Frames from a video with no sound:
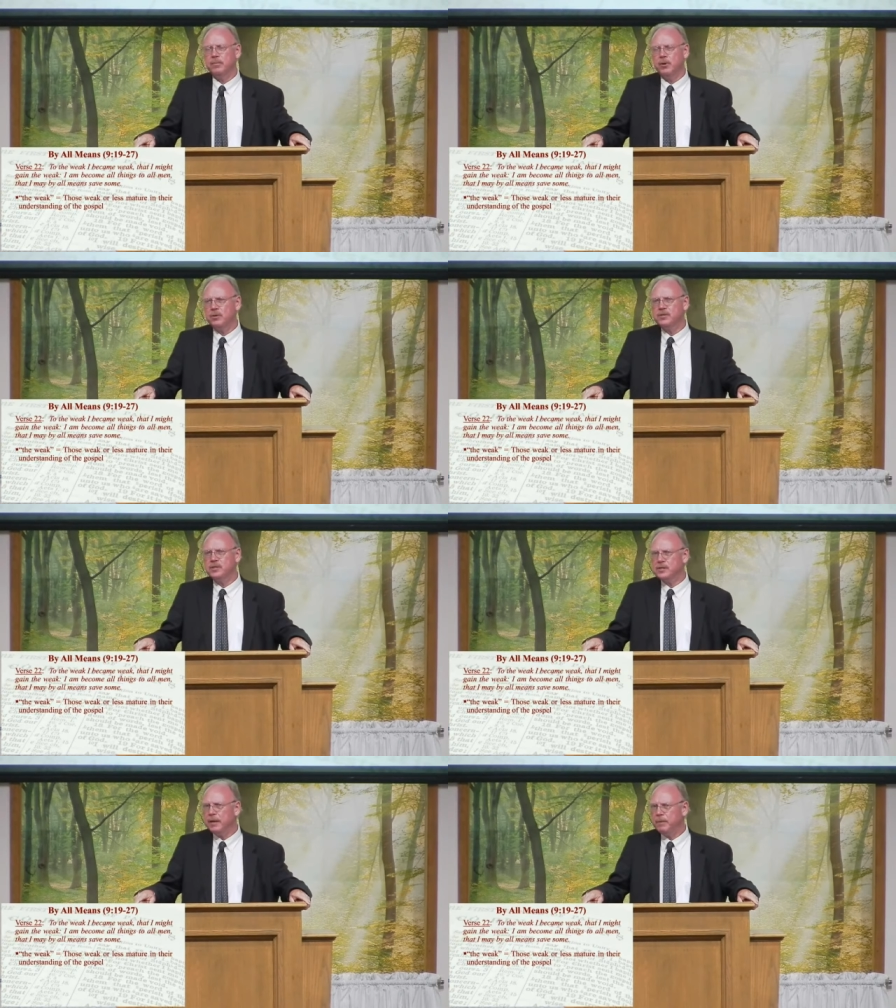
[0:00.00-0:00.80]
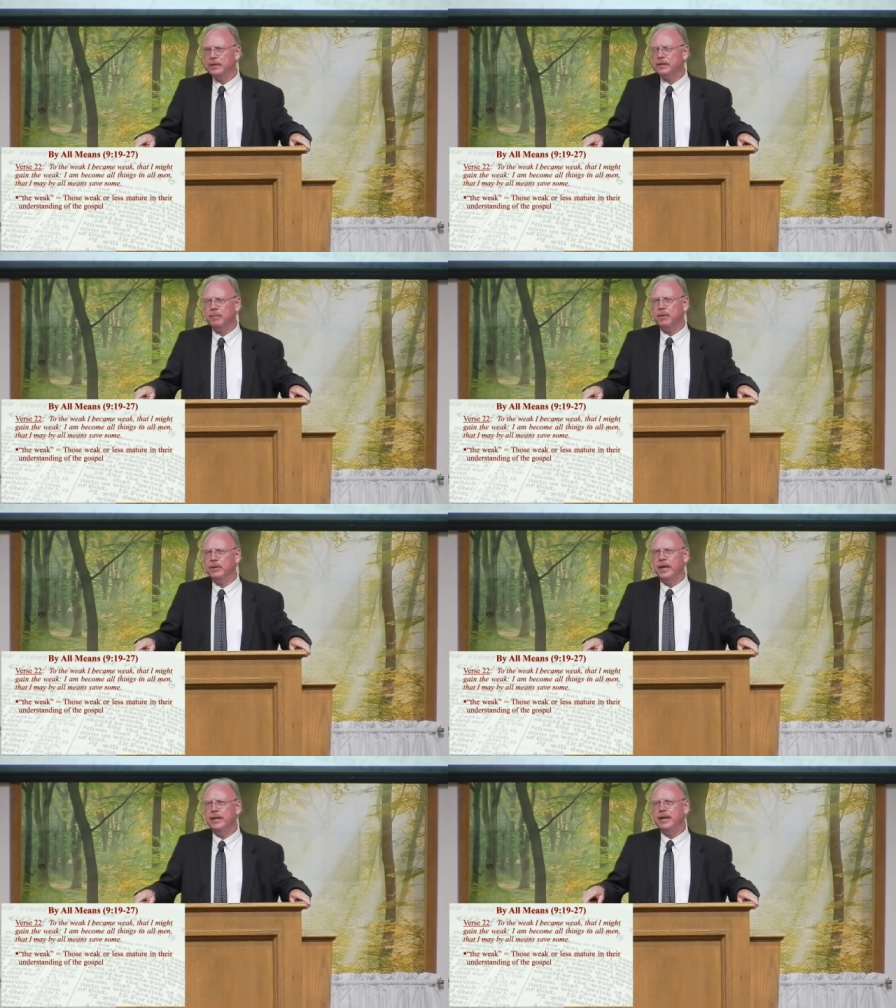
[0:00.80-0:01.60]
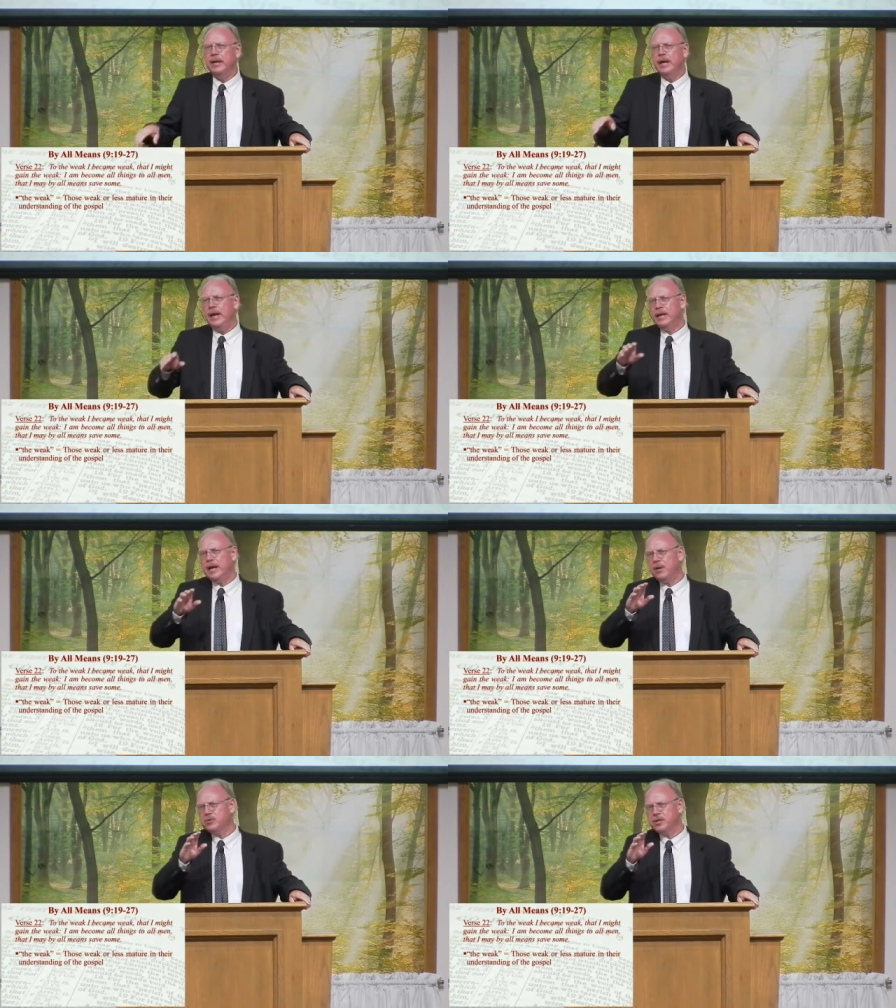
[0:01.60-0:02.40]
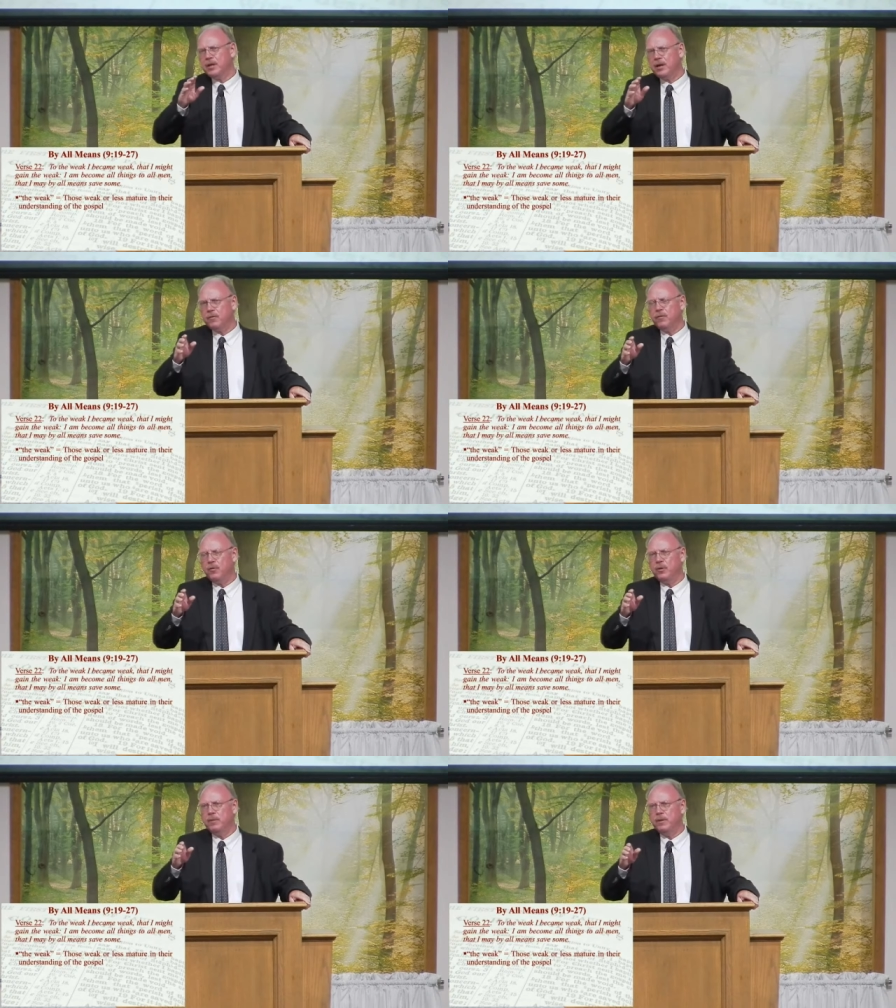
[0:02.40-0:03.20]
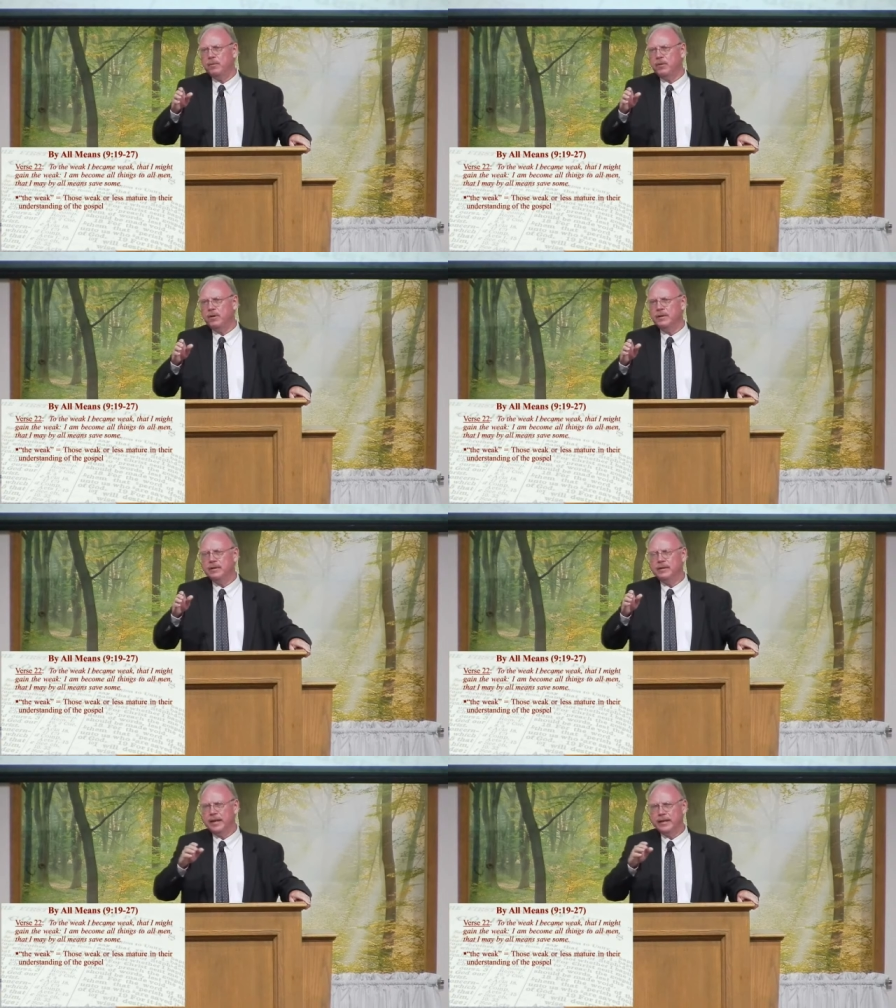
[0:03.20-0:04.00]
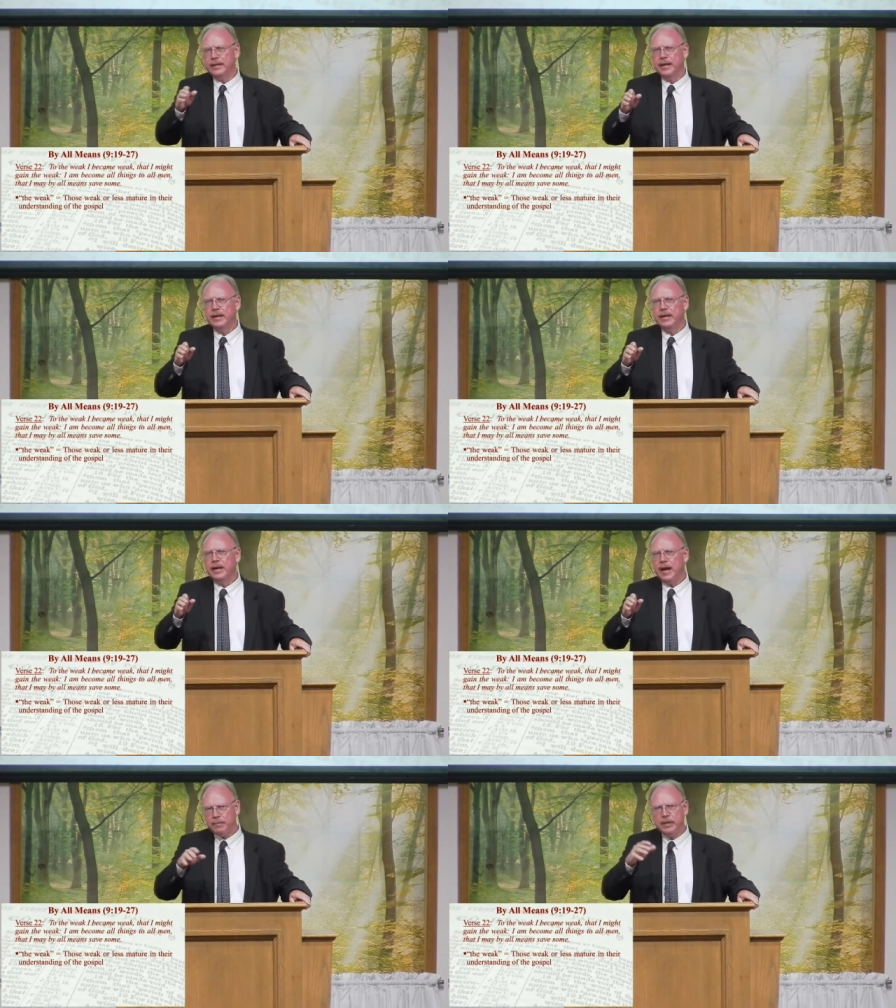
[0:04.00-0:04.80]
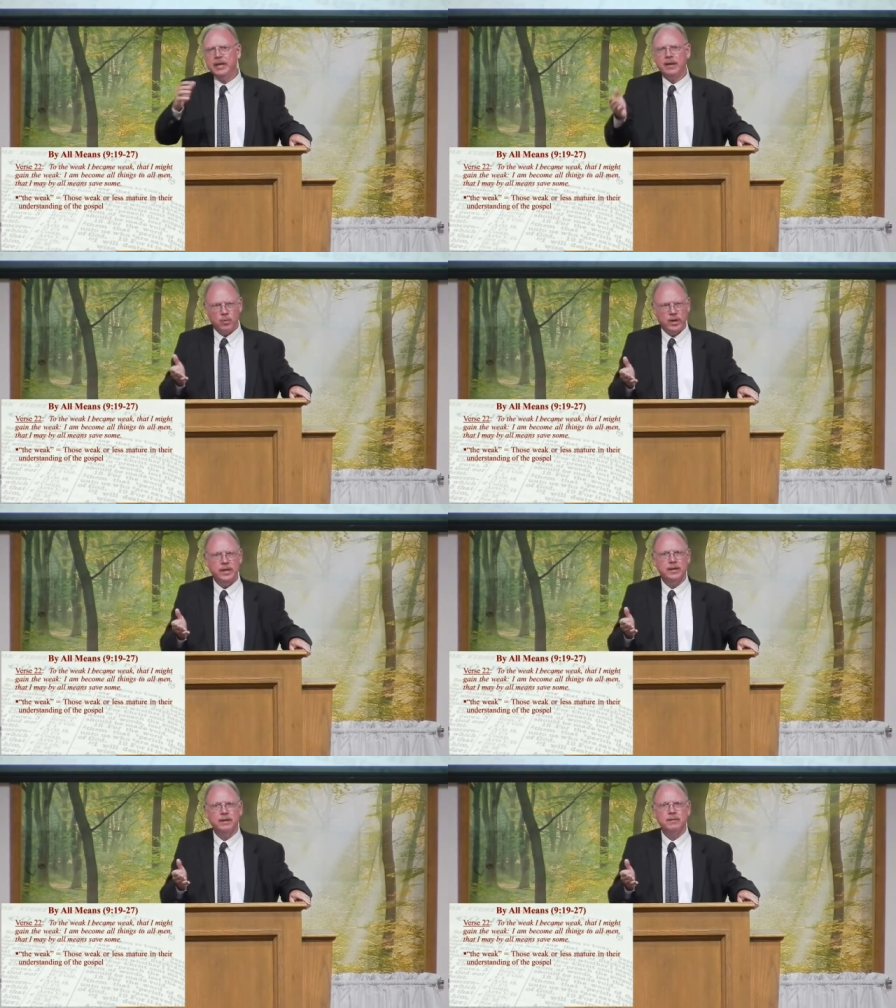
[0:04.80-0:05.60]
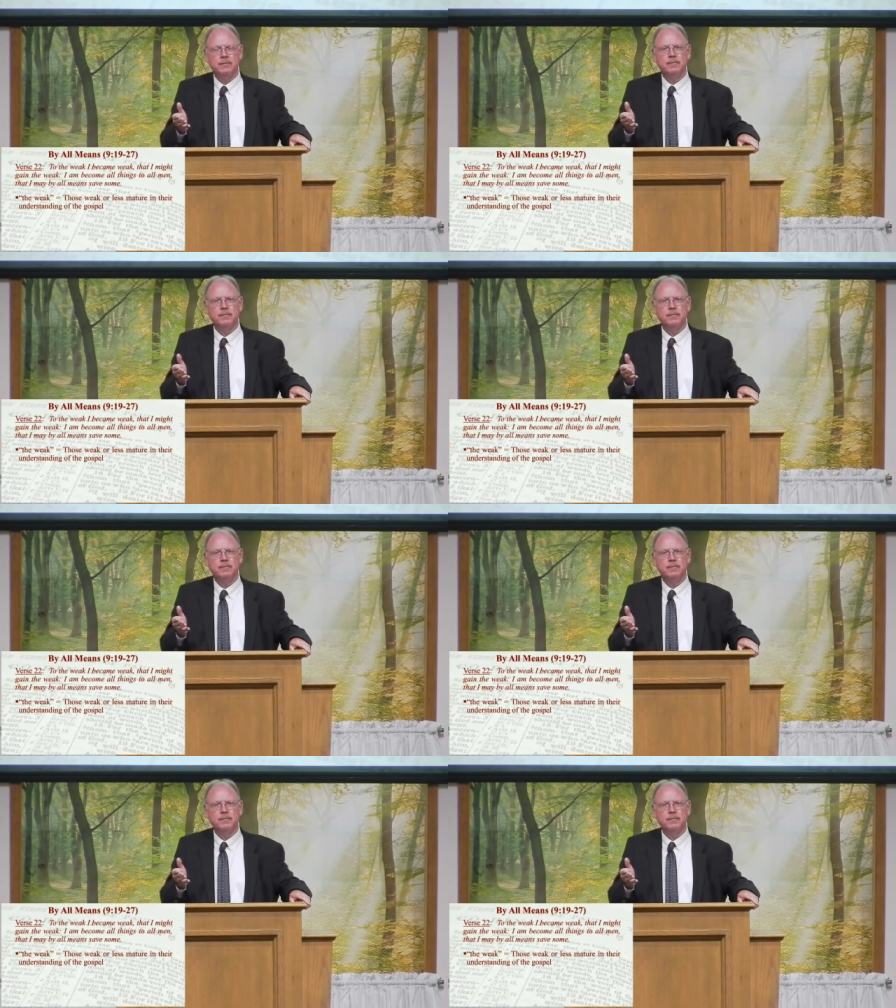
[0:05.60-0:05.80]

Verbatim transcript: Paul says, I picked up on that and I was careful with people like that. I became weak.